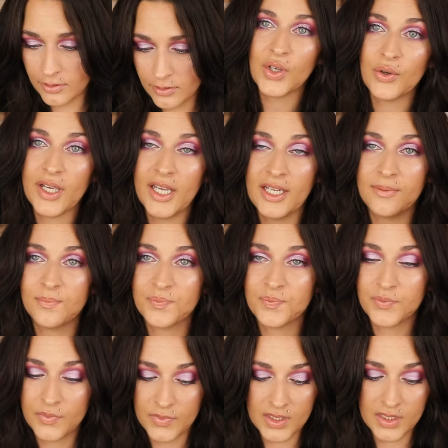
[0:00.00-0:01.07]
Okay,
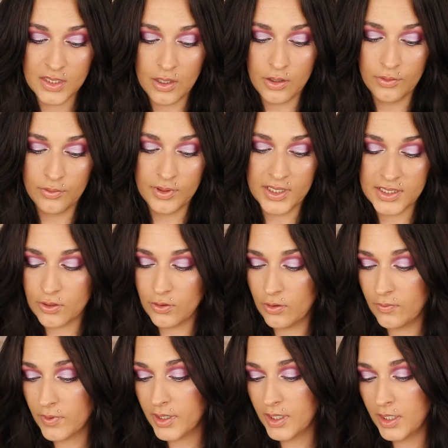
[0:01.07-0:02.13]
so let's go
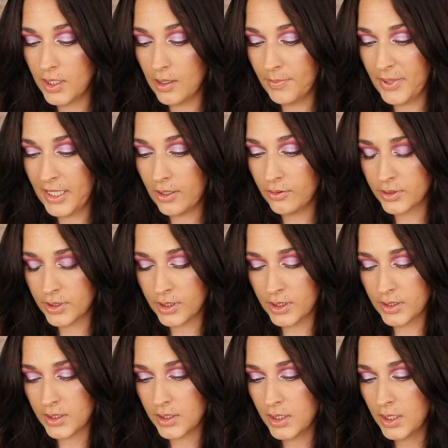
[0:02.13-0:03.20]
over the
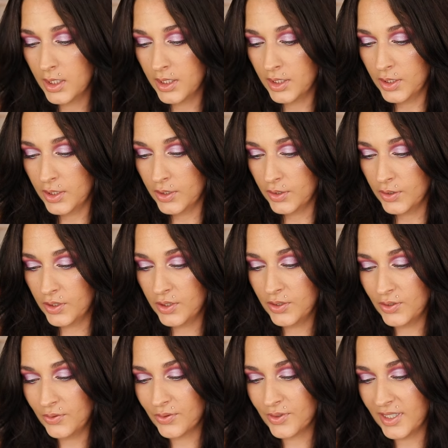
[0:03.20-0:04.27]
powders.
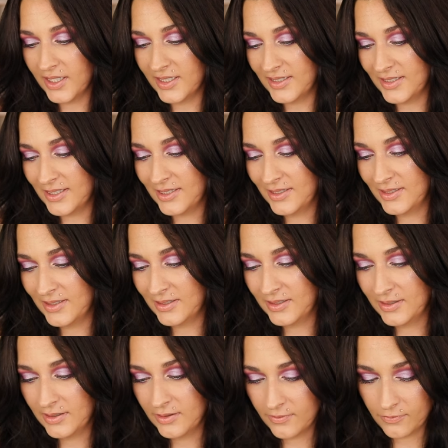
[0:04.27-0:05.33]
You get
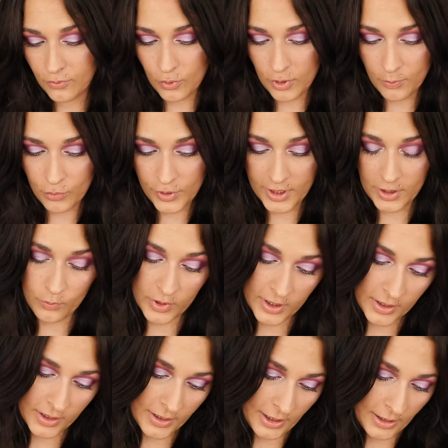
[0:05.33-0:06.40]
4.1
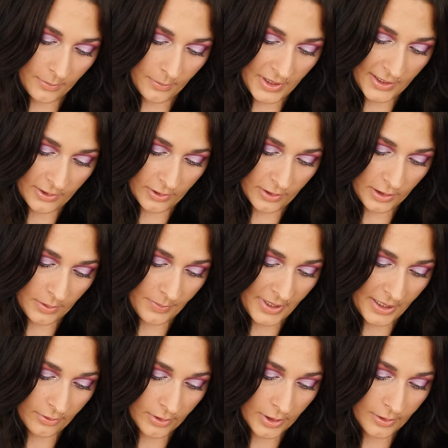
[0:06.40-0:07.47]
ml in the
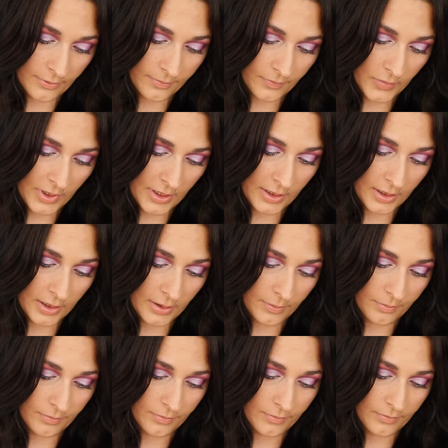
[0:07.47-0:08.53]
powder, and then
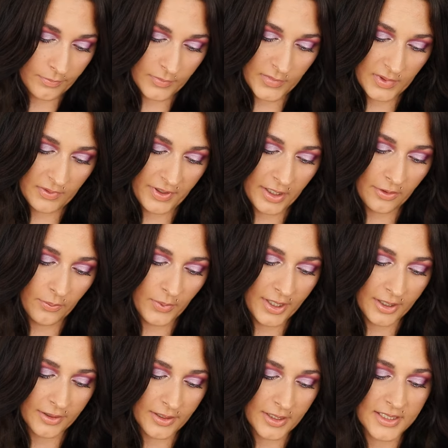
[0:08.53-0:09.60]
the very
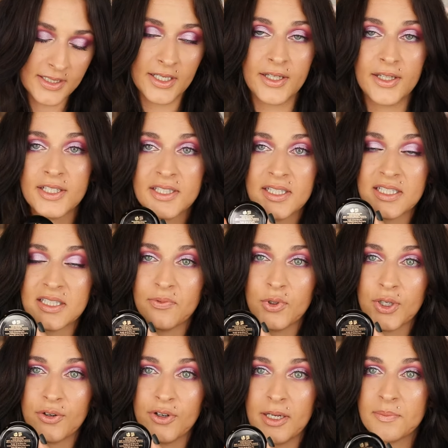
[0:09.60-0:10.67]
weird, because then this says
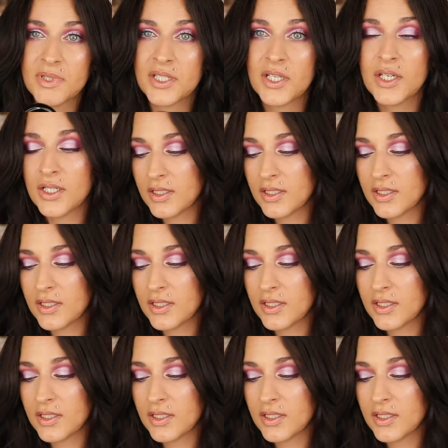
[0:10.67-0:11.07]
4 grams.